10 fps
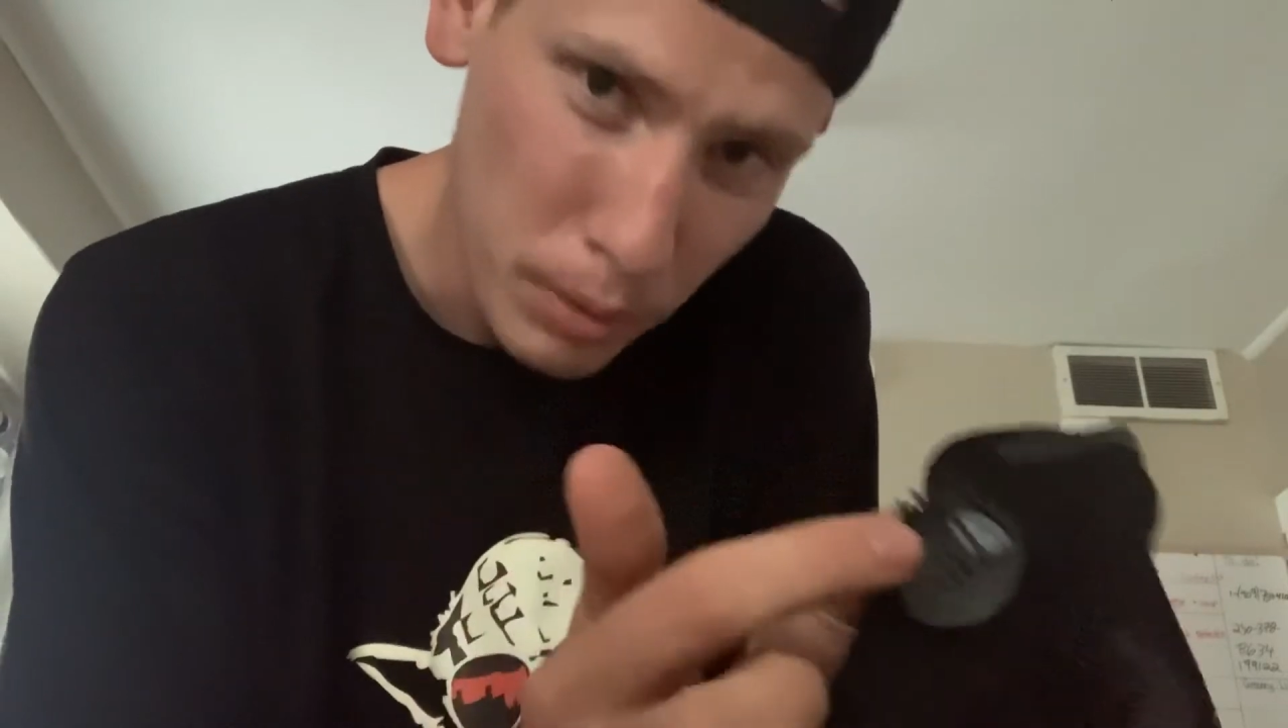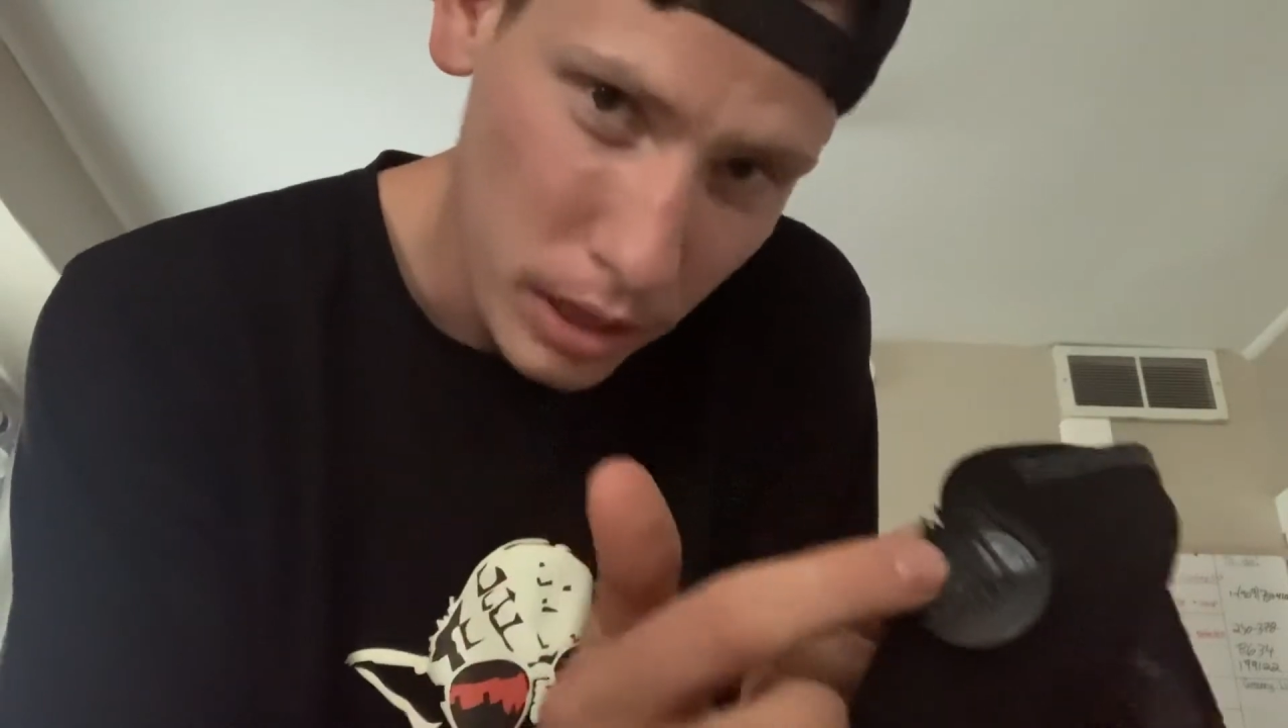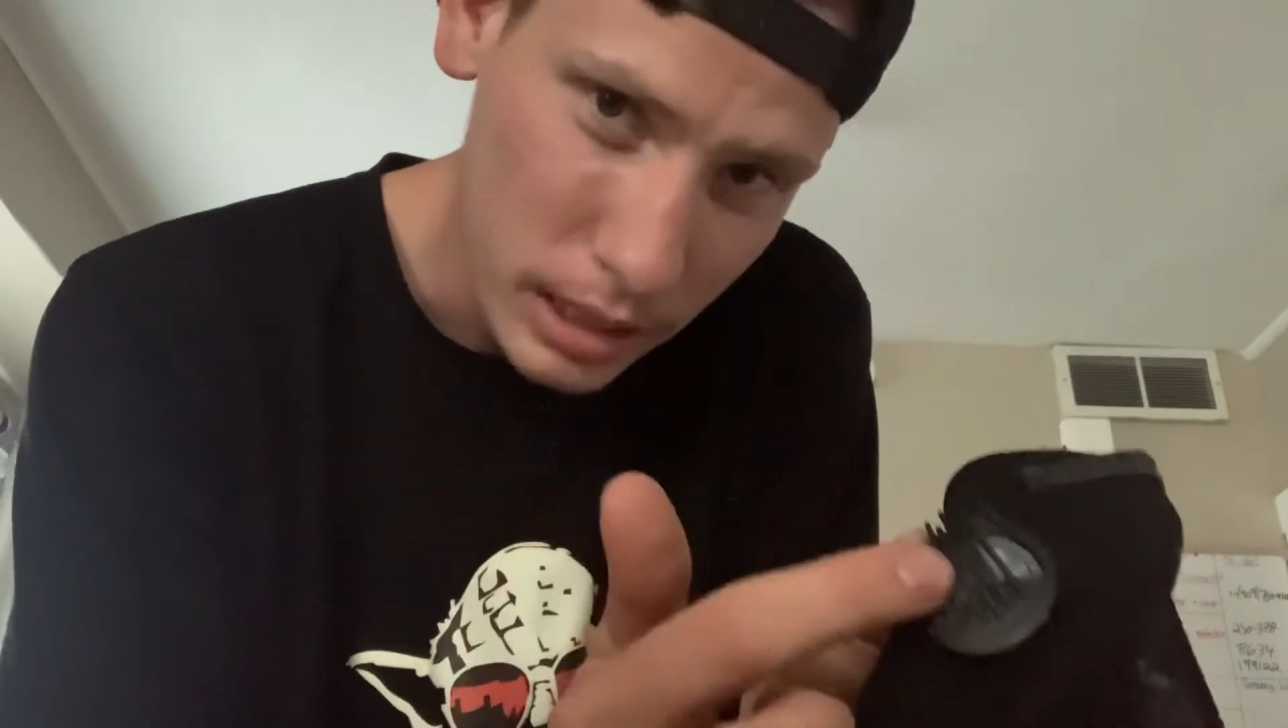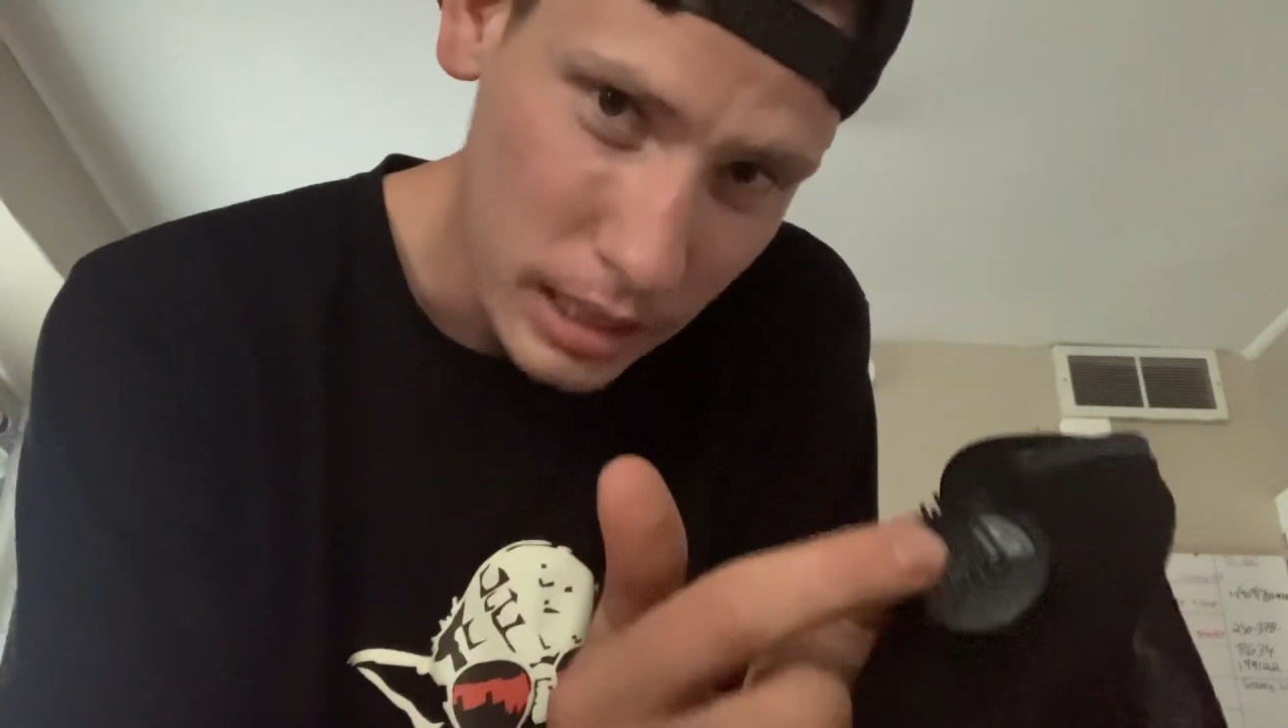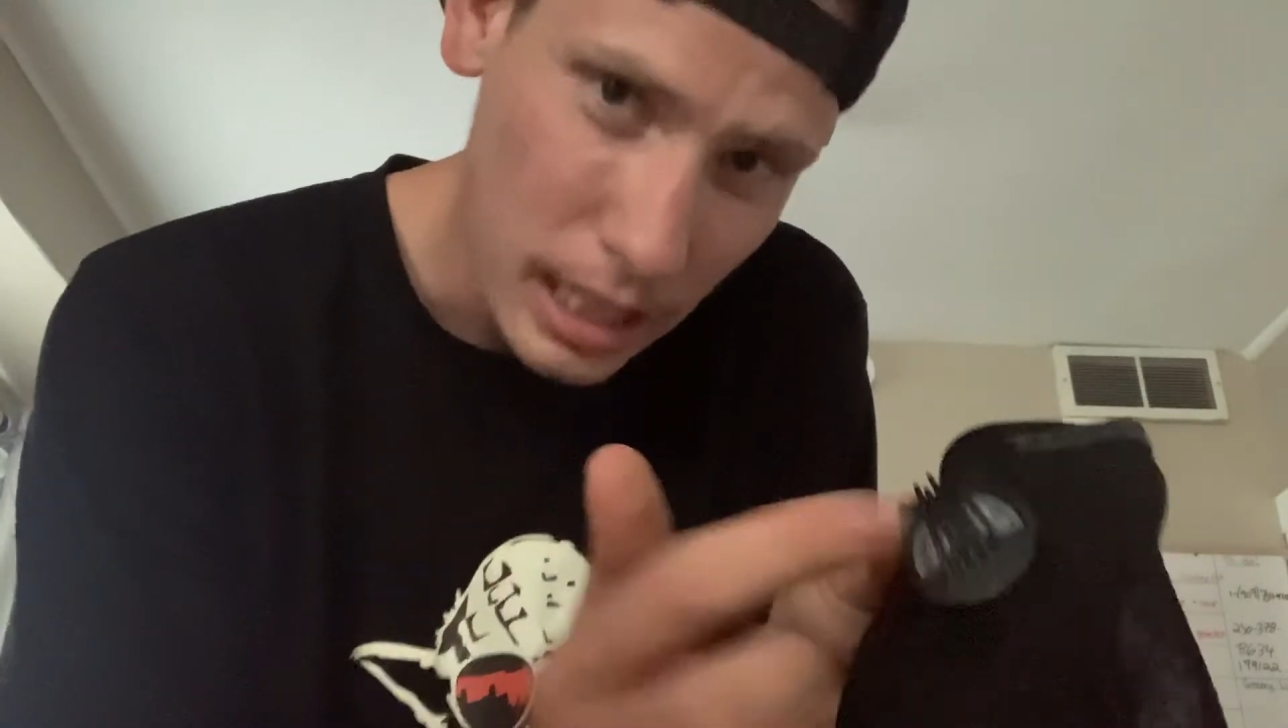
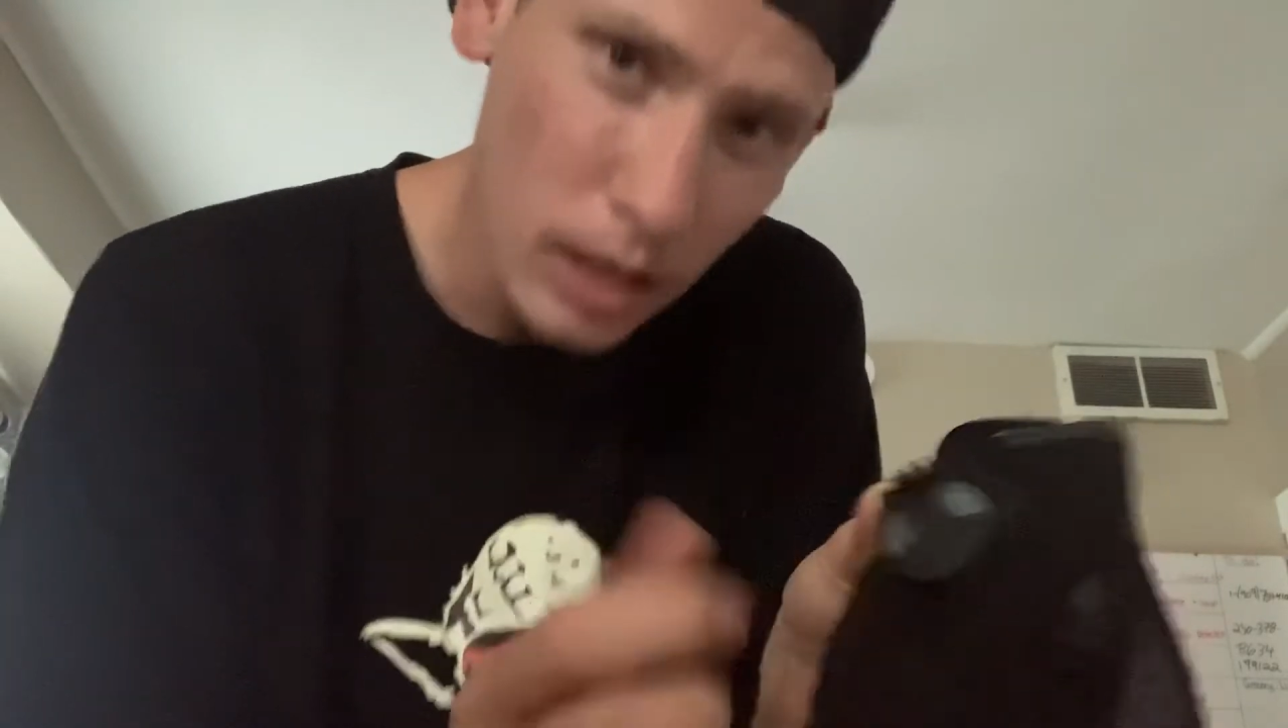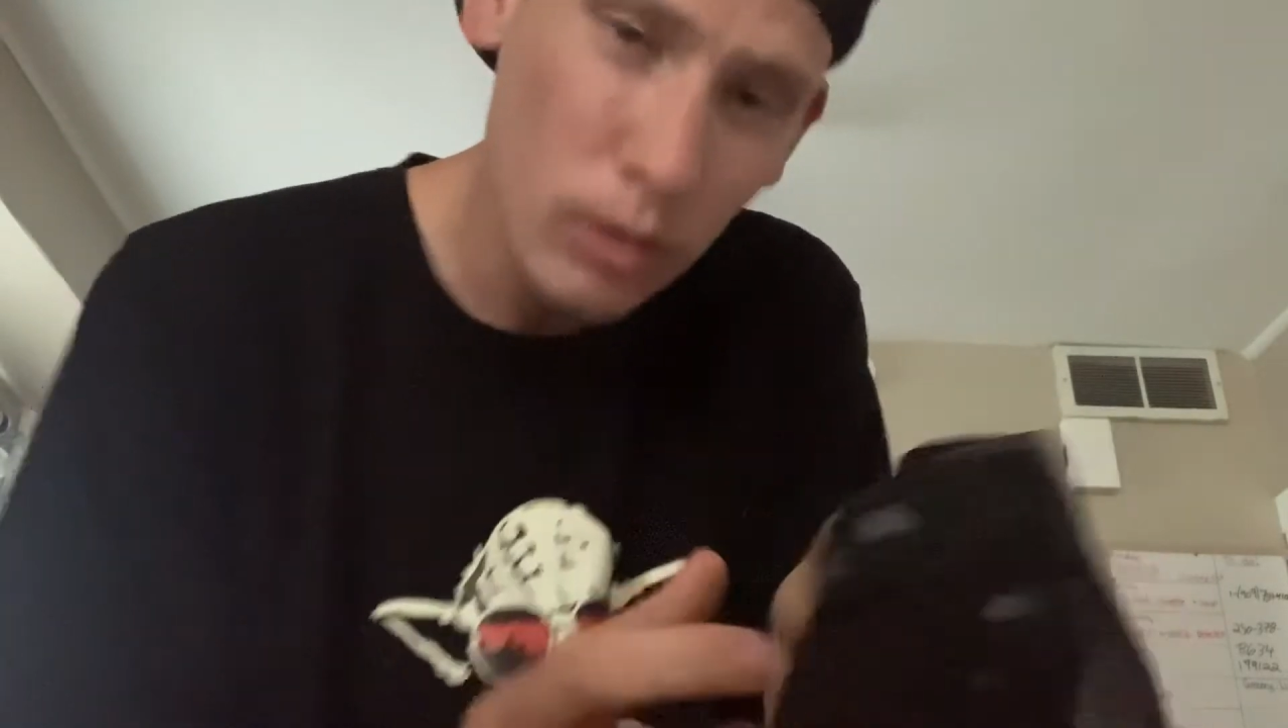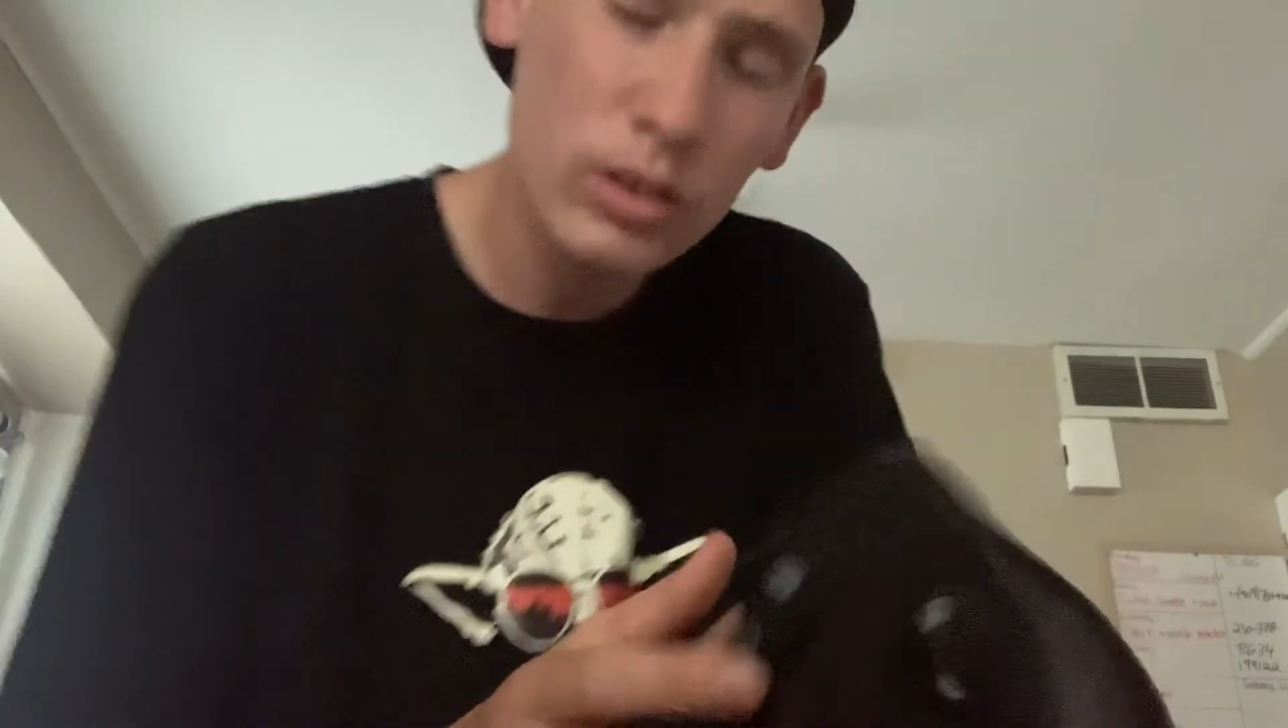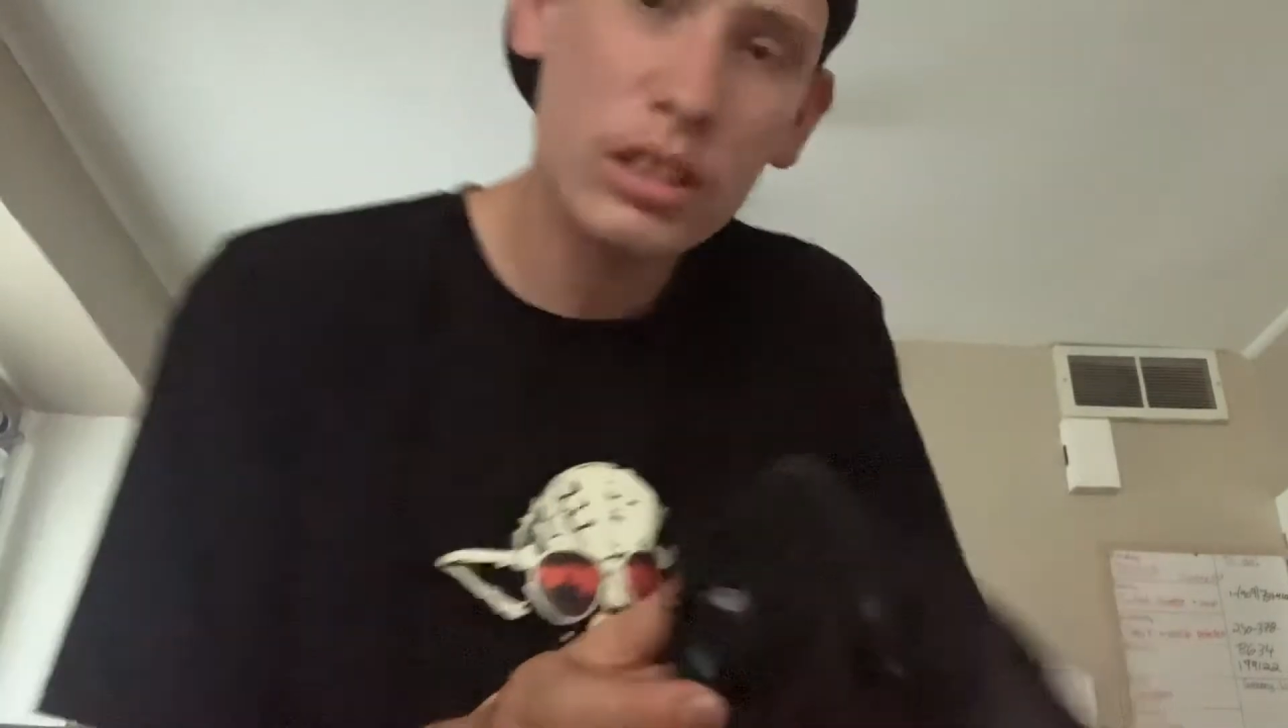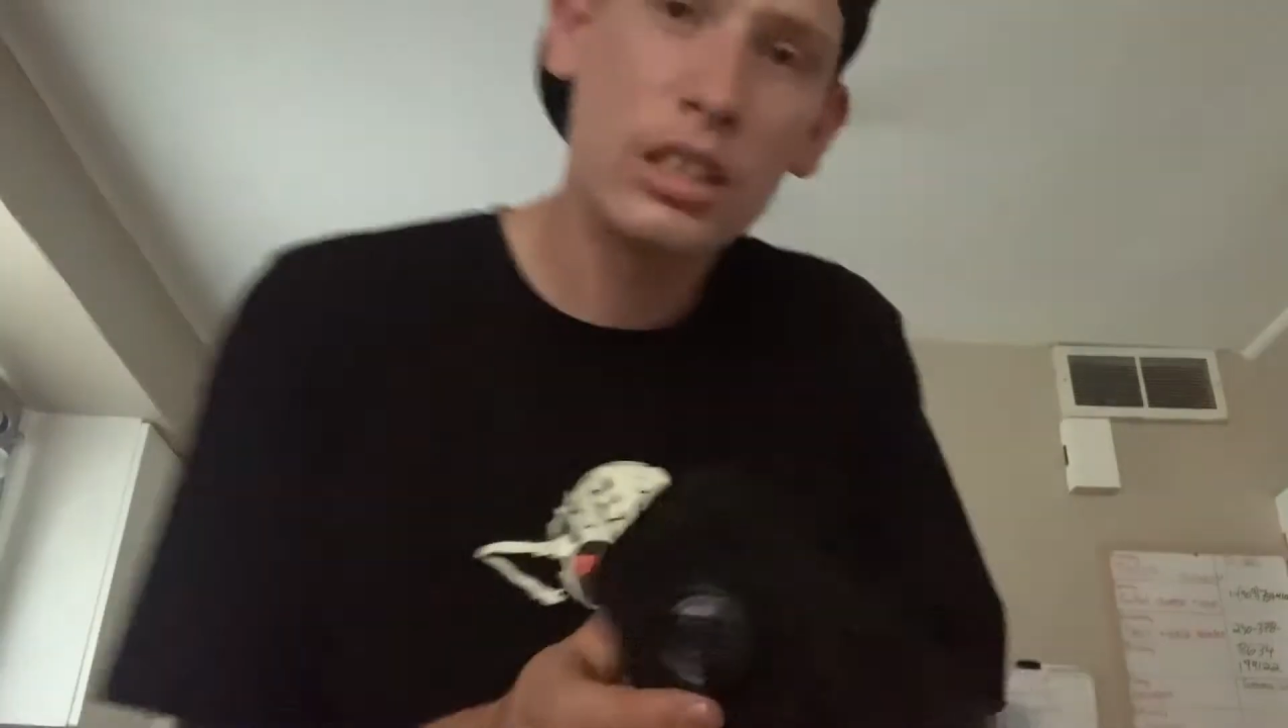breathes
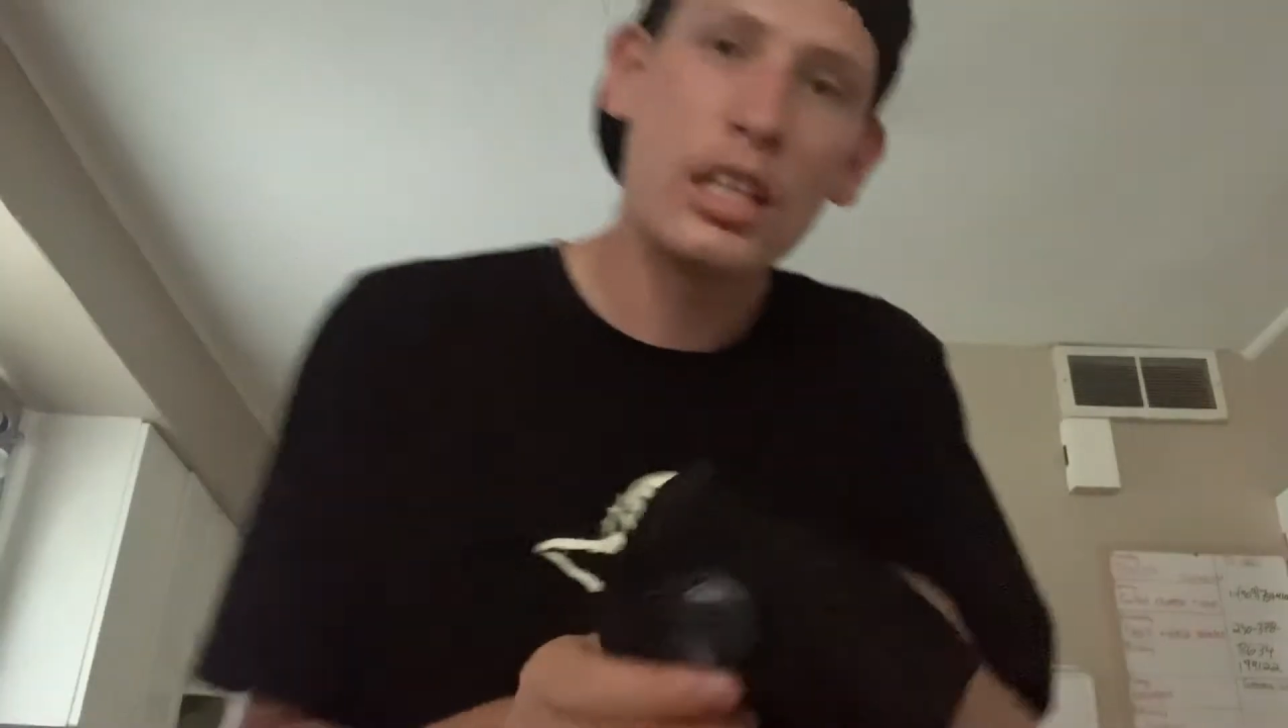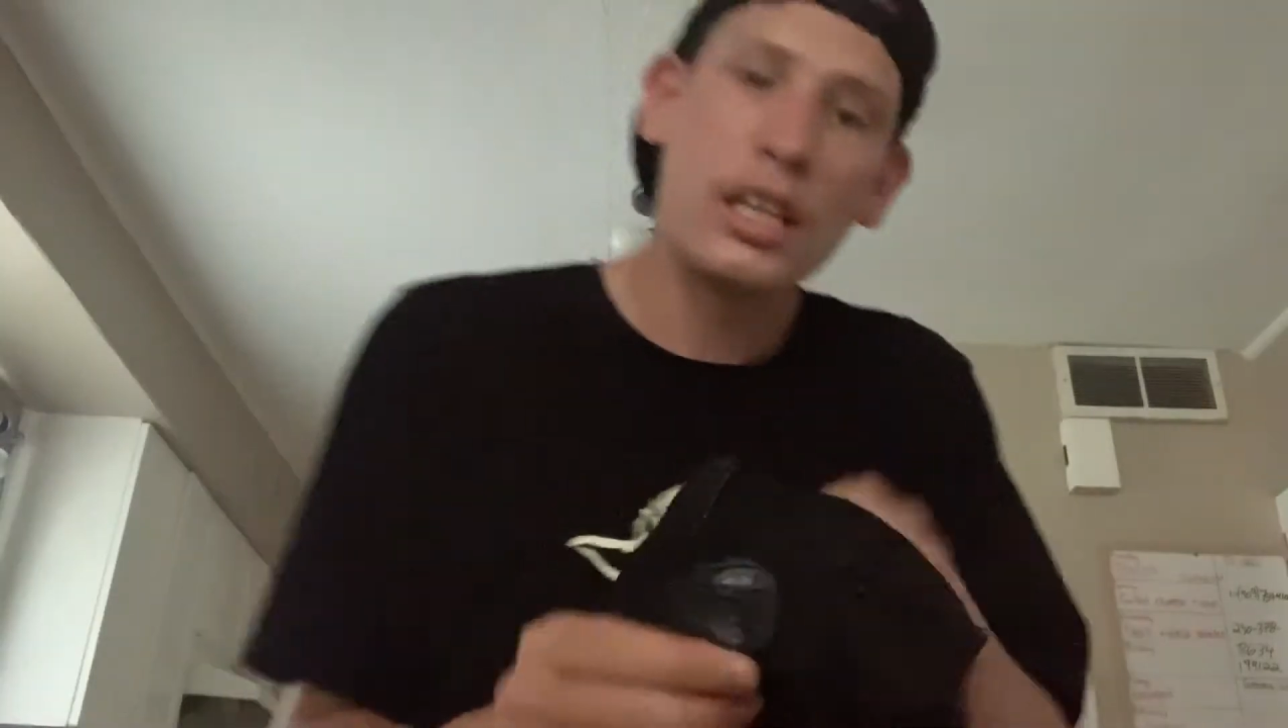out.